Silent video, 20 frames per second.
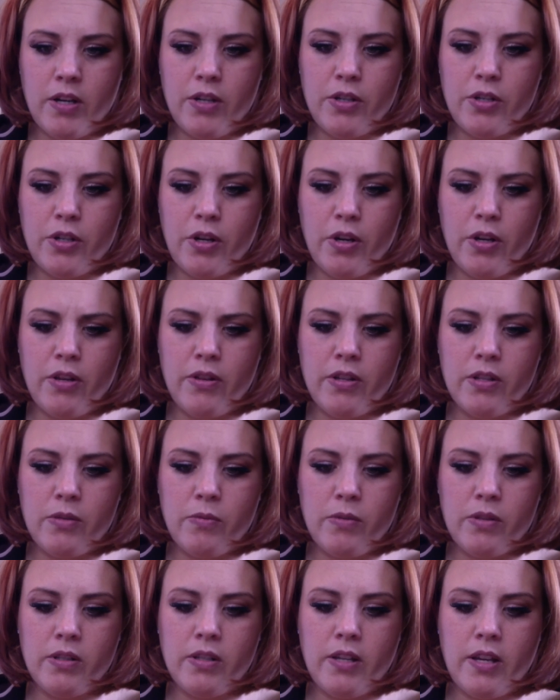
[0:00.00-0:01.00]
to show you. This
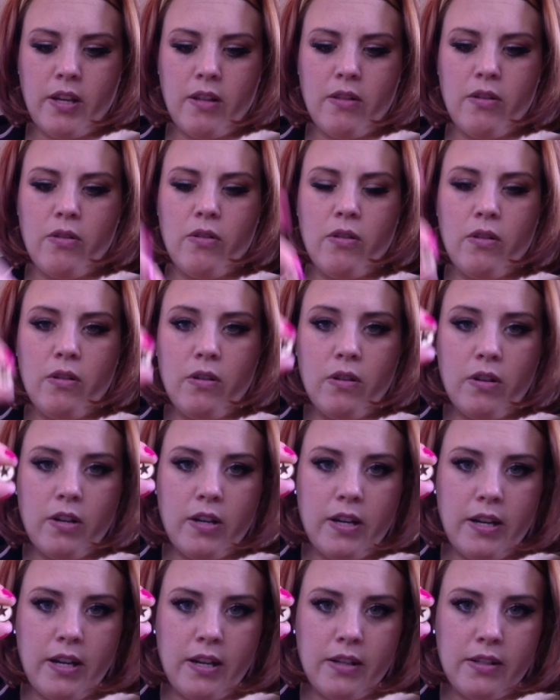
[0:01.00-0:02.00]
one's like a little
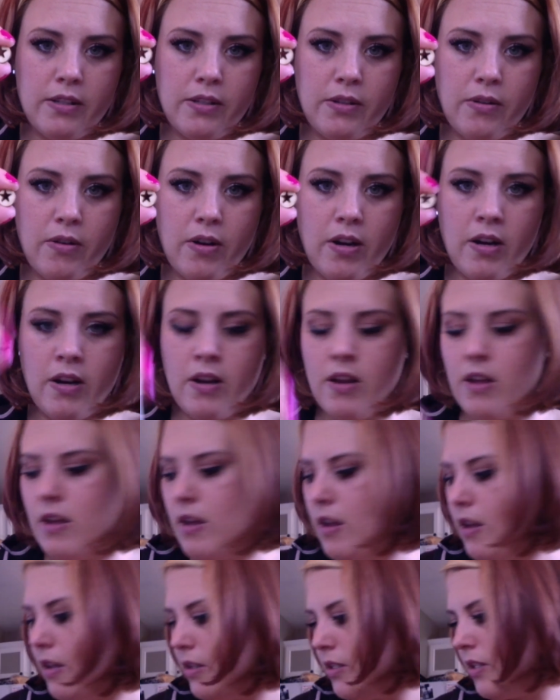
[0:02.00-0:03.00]
cutout star.
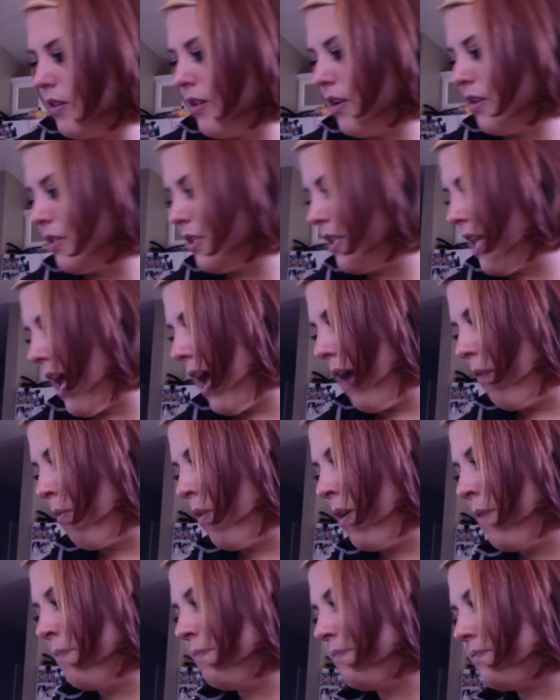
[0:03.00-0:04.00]
So there's that
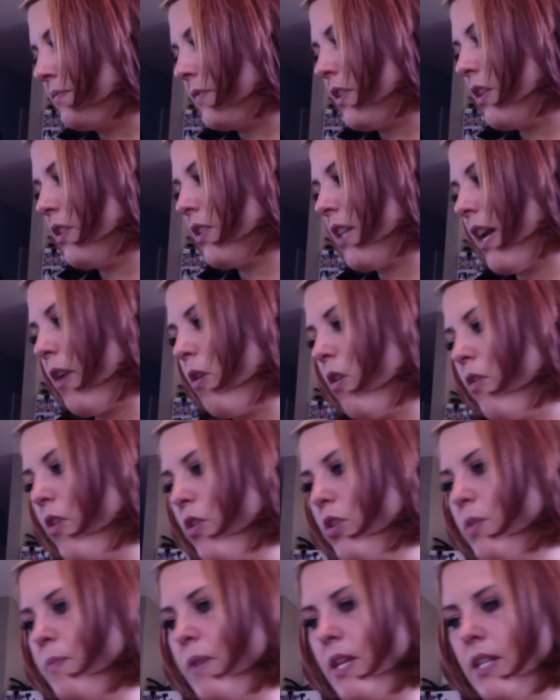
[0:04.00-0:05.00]
one. So cut all
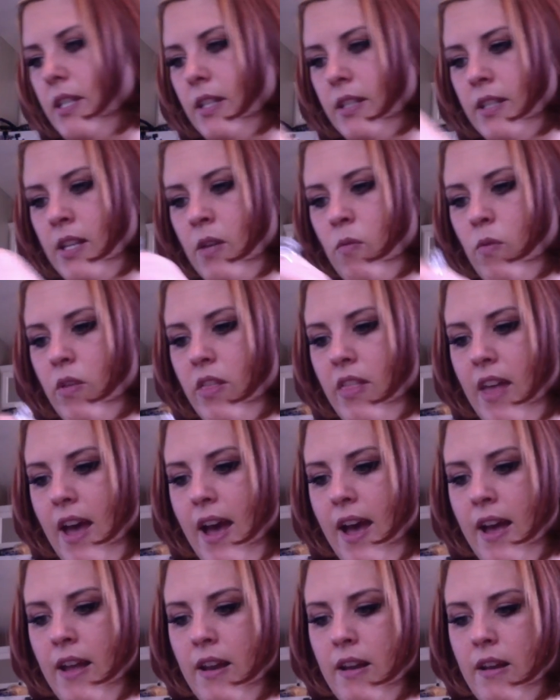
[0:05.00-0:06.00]
those pieces in with
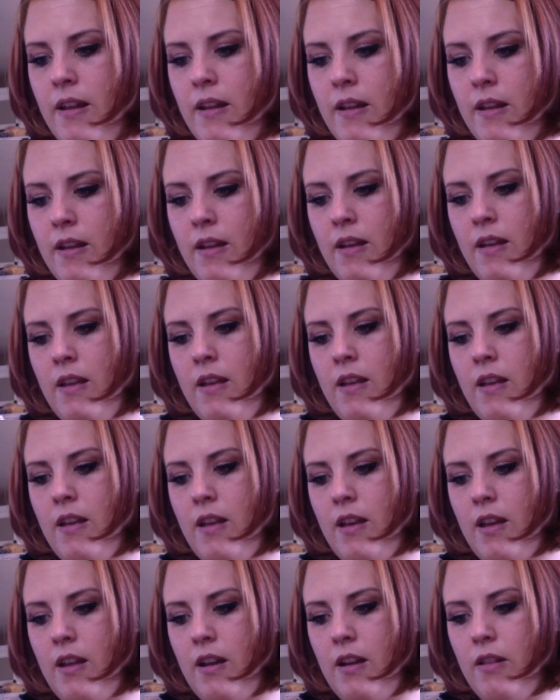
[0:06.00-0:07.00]
that,
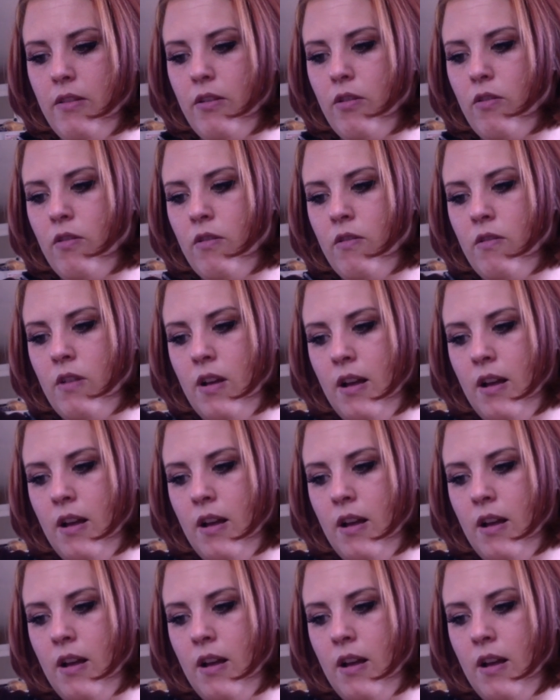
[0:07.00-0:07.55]
and a little